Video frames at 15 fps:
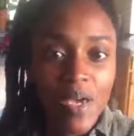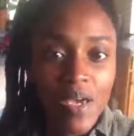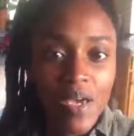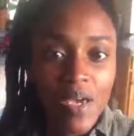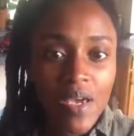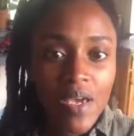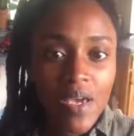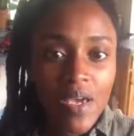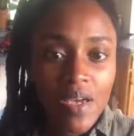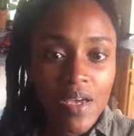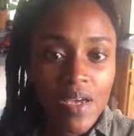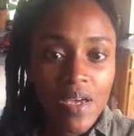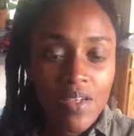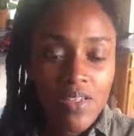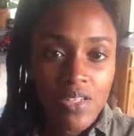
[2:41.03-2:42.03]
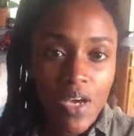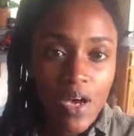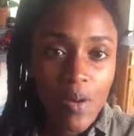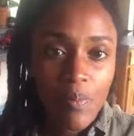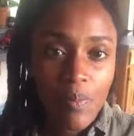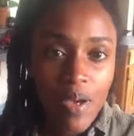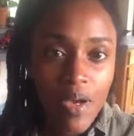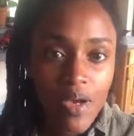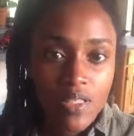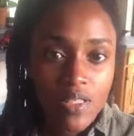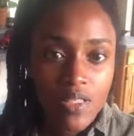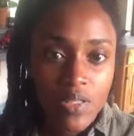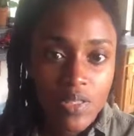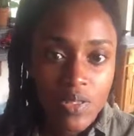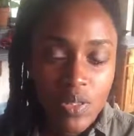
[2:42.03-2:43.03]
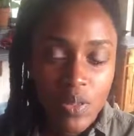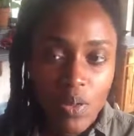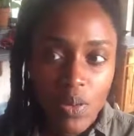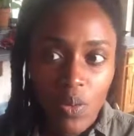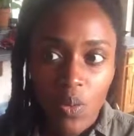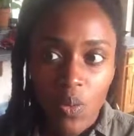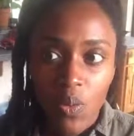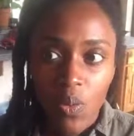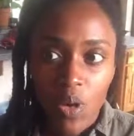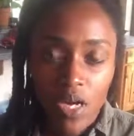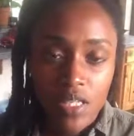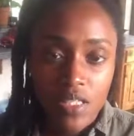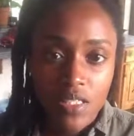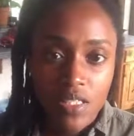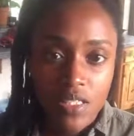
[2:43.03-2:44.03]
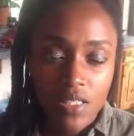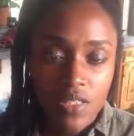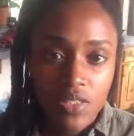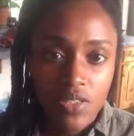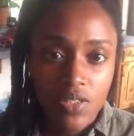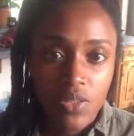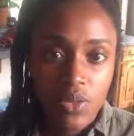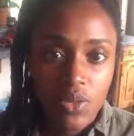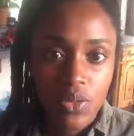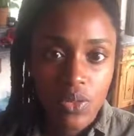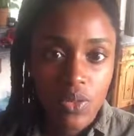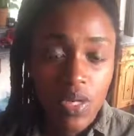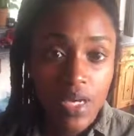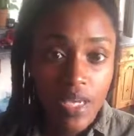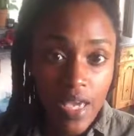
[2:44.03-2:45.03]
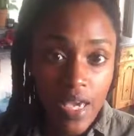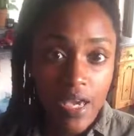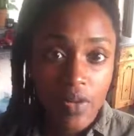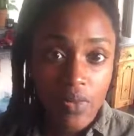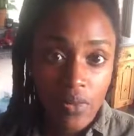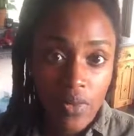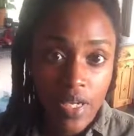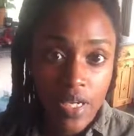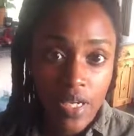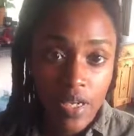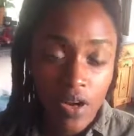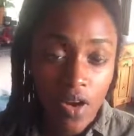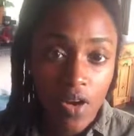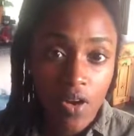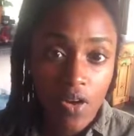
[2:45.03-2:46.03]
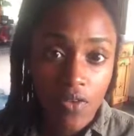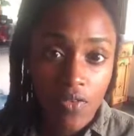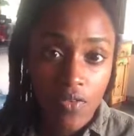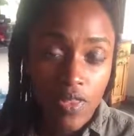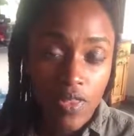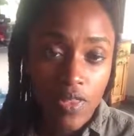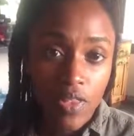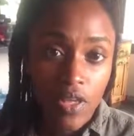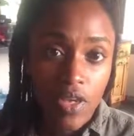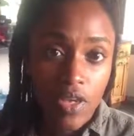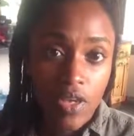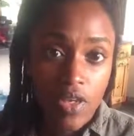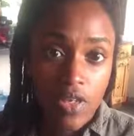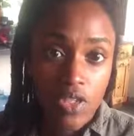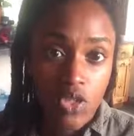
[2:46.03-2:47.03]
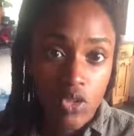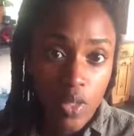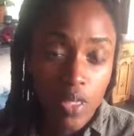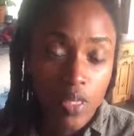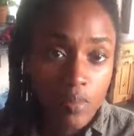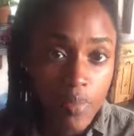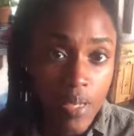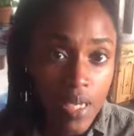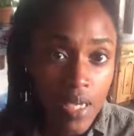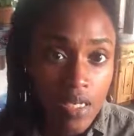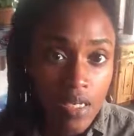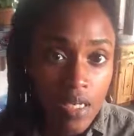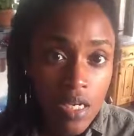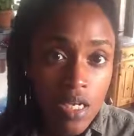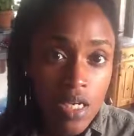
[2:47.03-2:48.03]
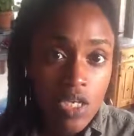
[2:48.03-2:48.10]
who wants to help parents who want to get rid of their joint pain